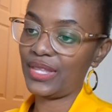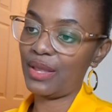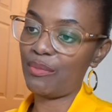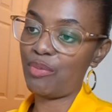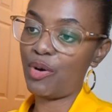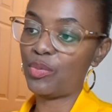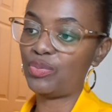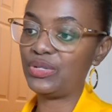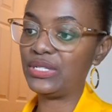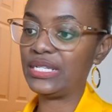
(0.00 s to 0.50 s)
a
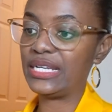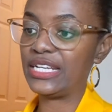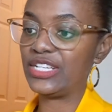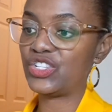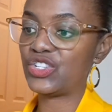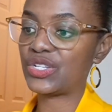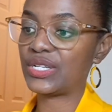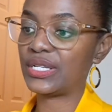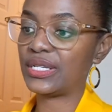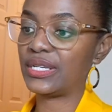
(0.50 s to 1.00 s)

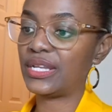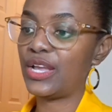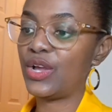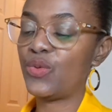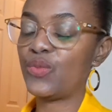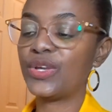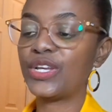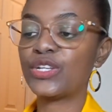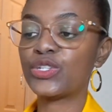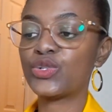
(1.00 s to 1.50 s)
population.
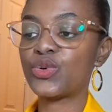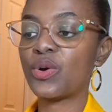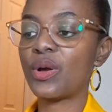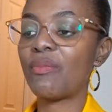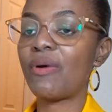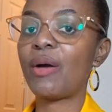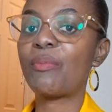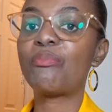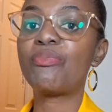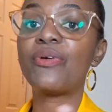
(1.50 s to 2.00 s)
We can talk
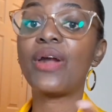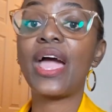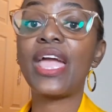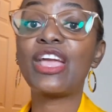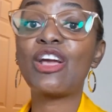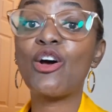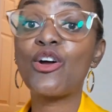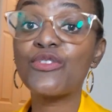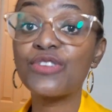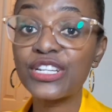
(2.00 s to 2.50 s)
about
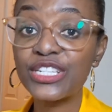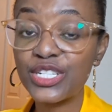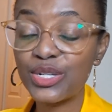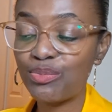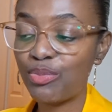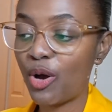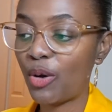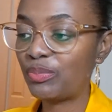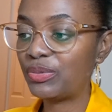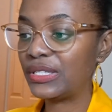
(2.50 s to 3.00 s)
priority
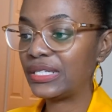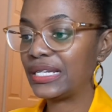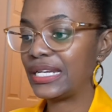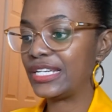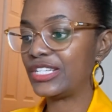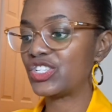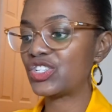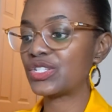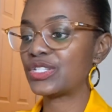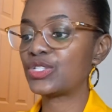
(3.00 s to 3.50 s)

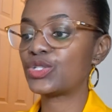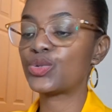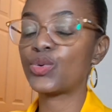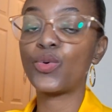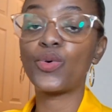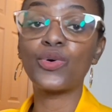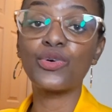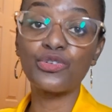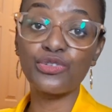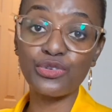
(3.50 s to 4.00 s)
populations
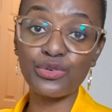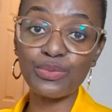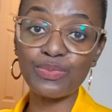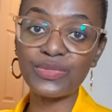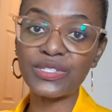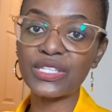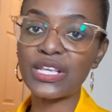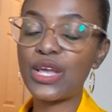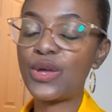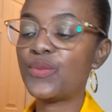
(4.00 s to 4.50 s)
or
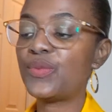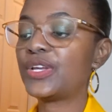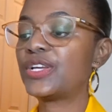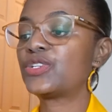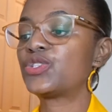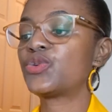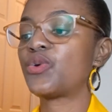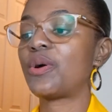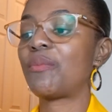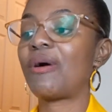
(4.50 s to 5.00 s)
groups. We
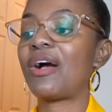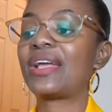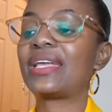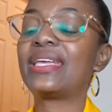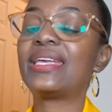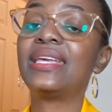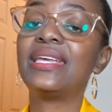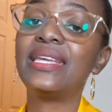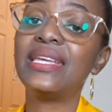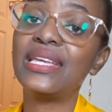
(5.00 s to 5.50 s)
can talk
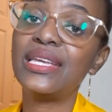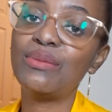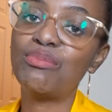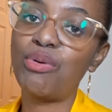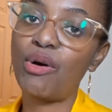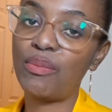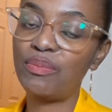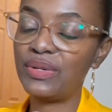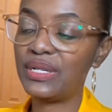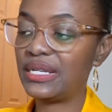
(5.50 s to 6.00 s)
about key
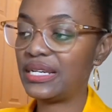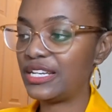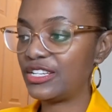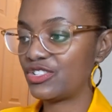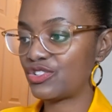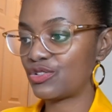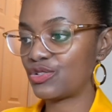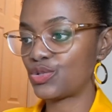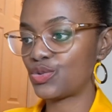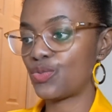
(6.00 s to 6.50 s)

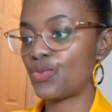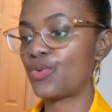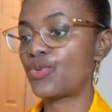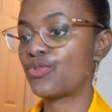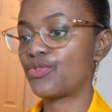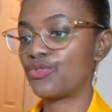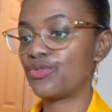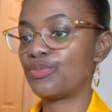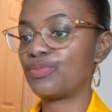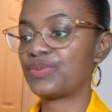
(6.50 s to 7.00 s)
populations or
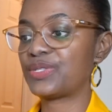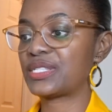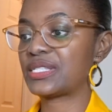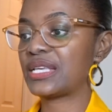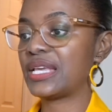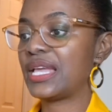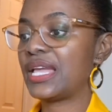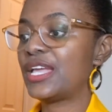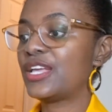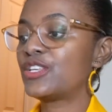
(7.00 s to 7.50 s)
groups.
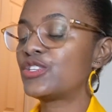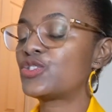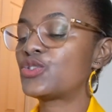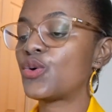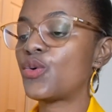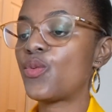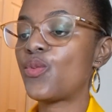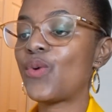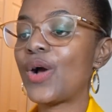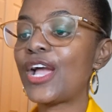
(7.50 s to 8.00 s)

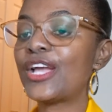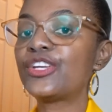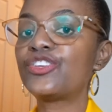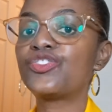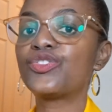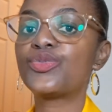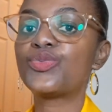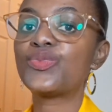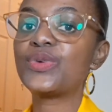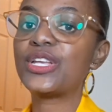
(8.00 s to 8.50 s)
So why
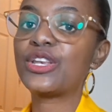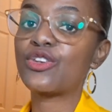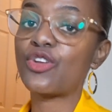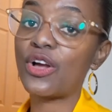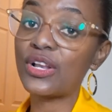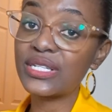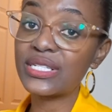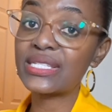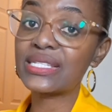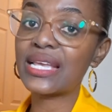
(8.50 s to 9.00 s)
should we
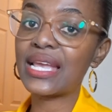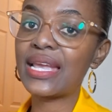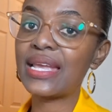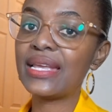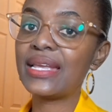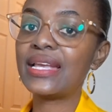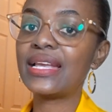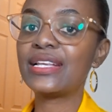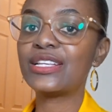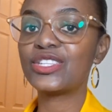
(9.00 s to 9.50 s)
not
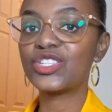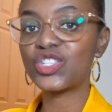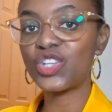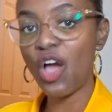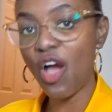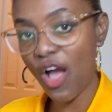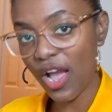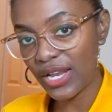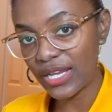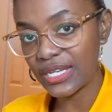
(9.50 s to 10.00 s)
say
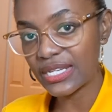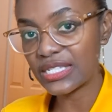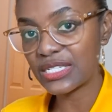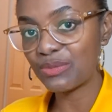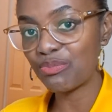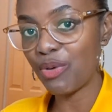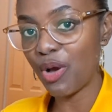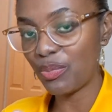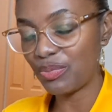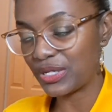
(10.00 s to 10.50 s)
target
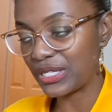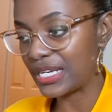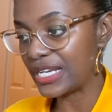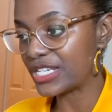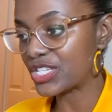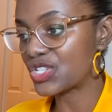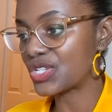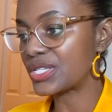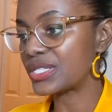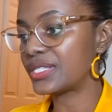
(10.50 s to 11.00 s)

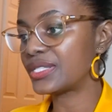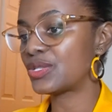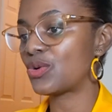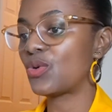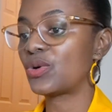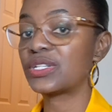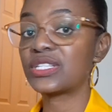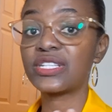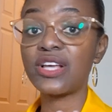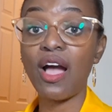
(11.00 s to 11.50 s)
populations
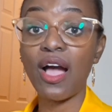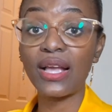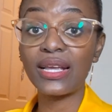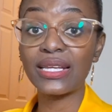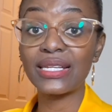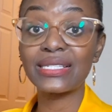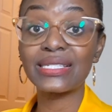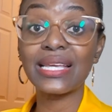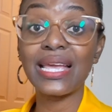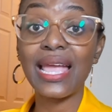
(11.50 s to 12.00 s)
or
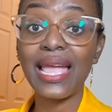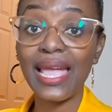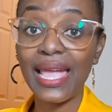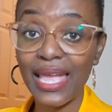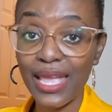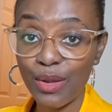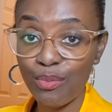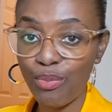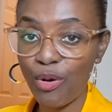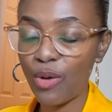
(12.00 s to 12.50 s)
target
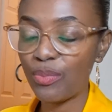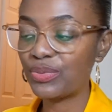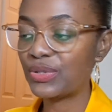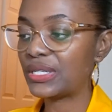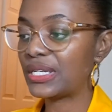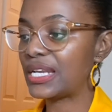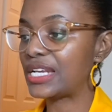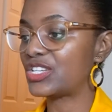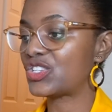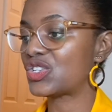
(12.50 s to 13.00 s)
a
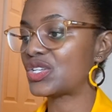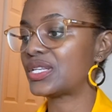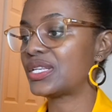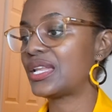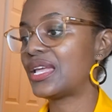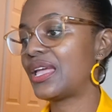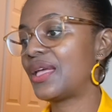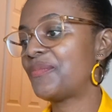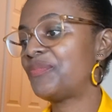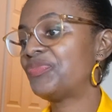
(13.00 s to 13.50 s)

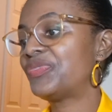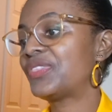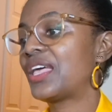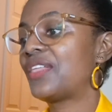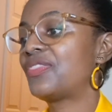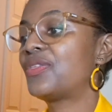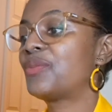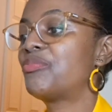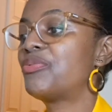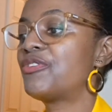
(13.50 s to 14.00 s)
population?
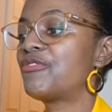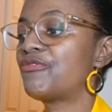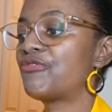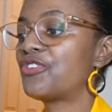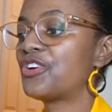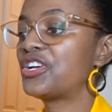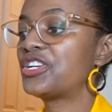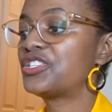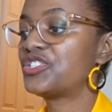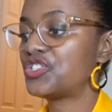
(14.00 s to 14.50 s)
The
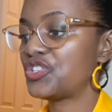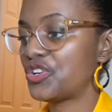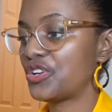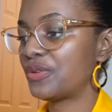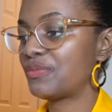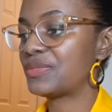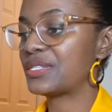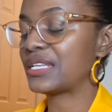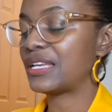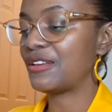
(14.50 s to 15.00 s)
preferred
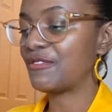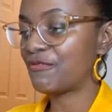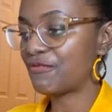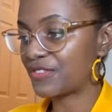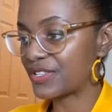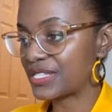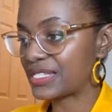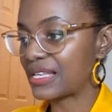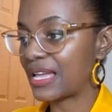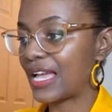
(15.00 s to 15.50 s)
terms
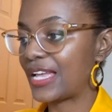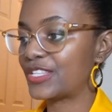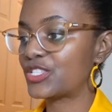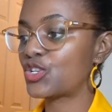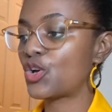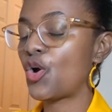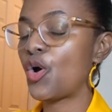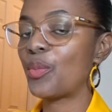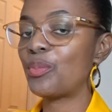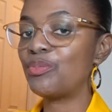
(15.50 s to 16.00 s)
emphasize
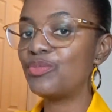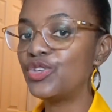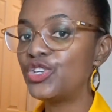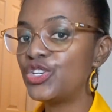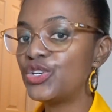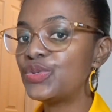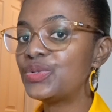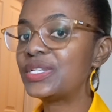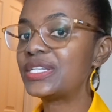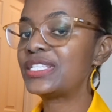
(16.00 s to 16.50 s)

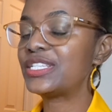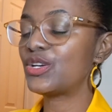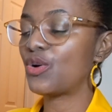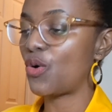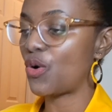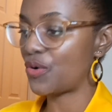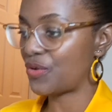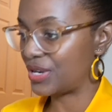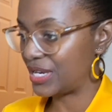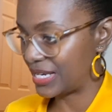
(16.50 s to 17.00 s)

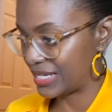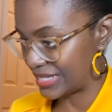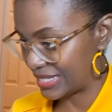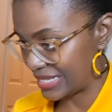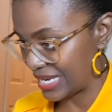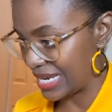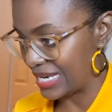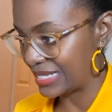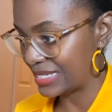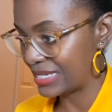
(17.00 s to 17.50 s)

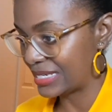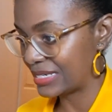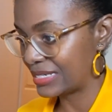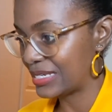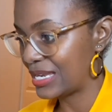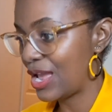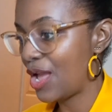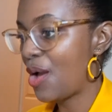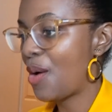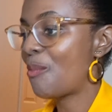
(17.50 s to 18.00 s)

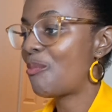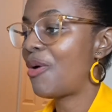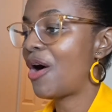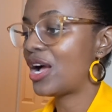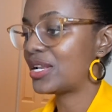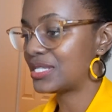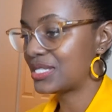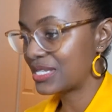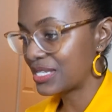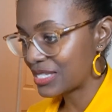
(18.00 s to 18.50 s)
community-orientated,
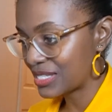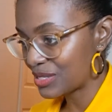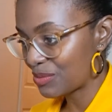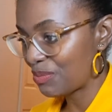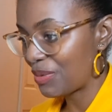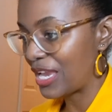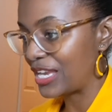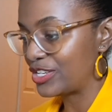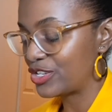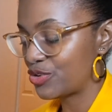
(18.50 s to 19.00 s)

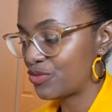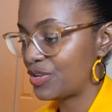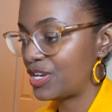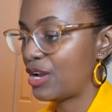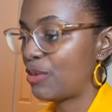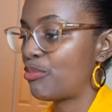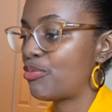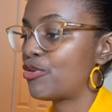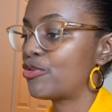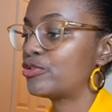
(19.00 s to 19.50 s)

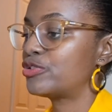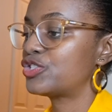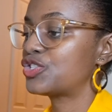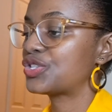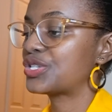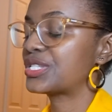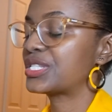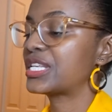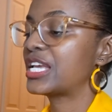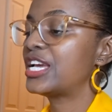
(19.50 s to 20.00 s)
participatory
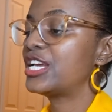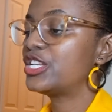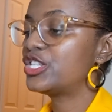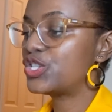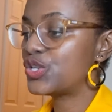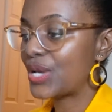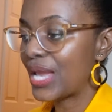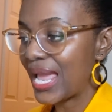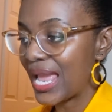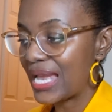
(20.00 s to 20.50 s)
approaches
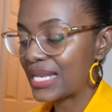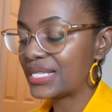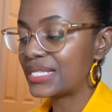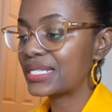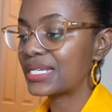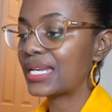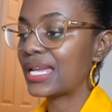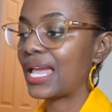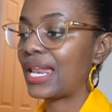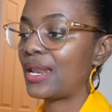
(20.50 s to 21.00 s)
to
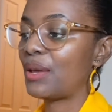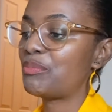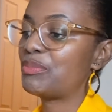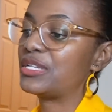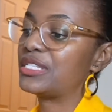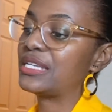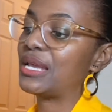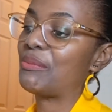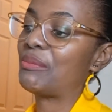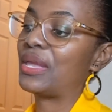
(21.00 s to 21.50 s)
ending an
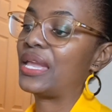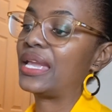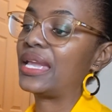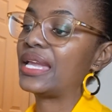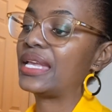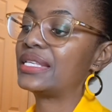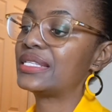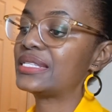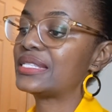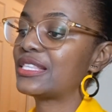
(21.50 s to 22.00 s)
epidemic
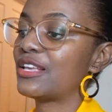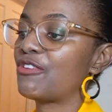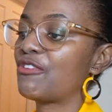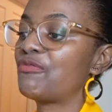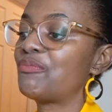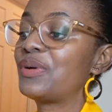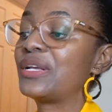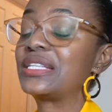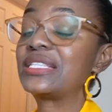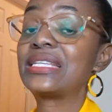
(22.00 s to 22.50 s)
instead
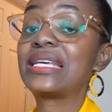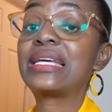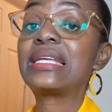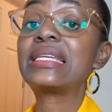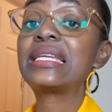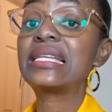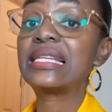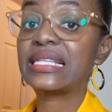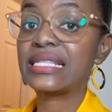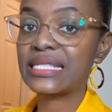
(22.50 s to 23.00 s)
of
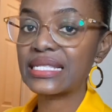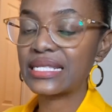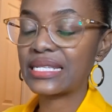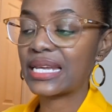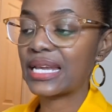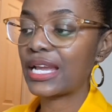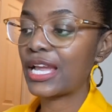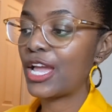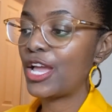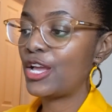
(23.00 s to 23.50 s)

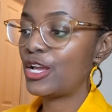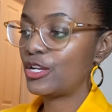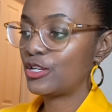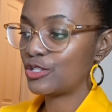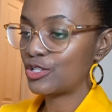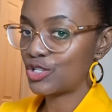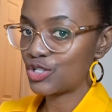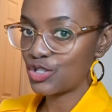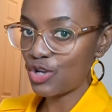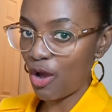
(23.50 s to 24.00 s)
paternalistic,
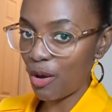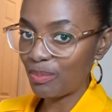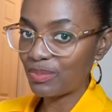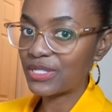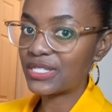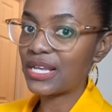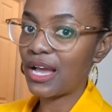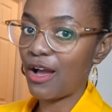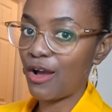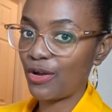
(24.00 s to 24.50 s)

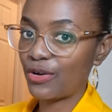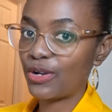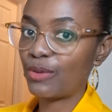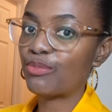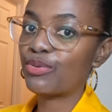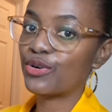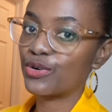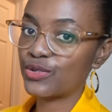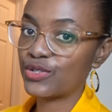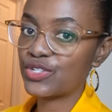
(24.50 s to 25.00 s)
top-down
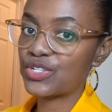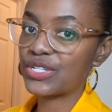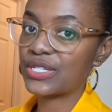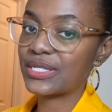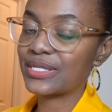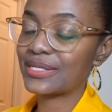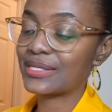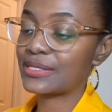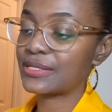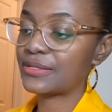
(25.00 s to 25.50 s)

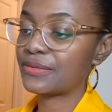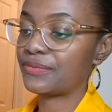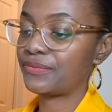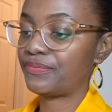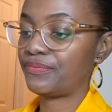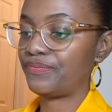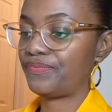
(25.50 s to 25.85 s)
approaches.